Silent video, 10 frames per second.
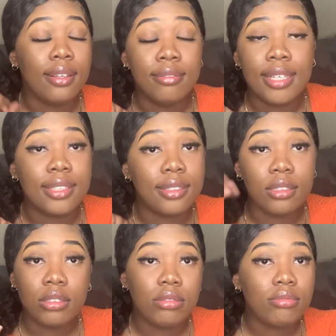they
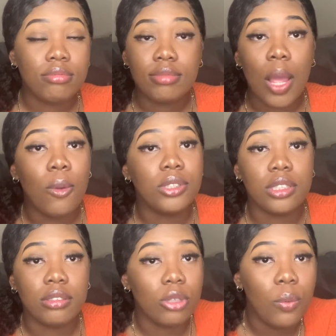just, I was
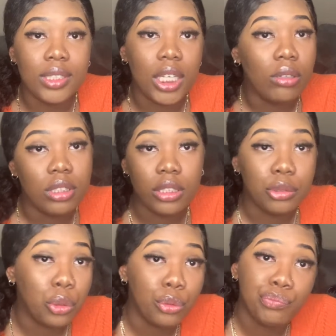just always guilty.
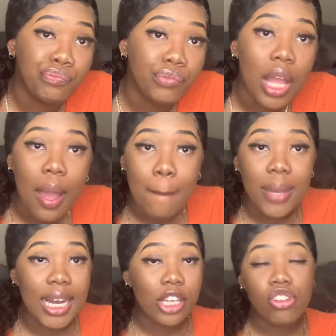So.
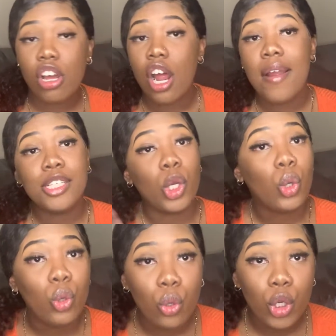But like, you know, R As
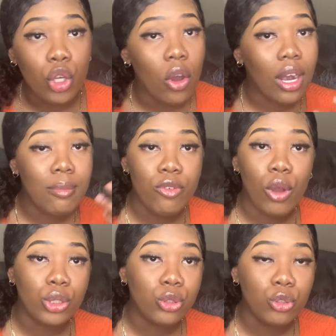are cool, you go to them if you
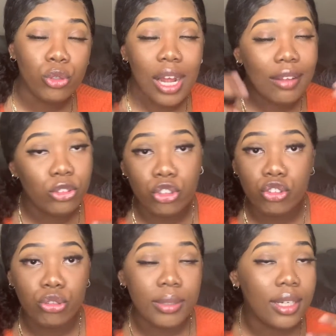want to, you don't have
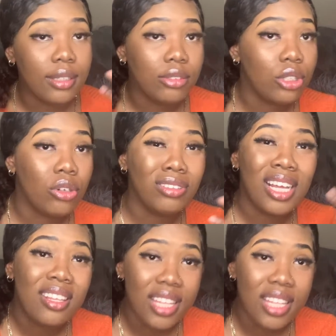to, but you know, they're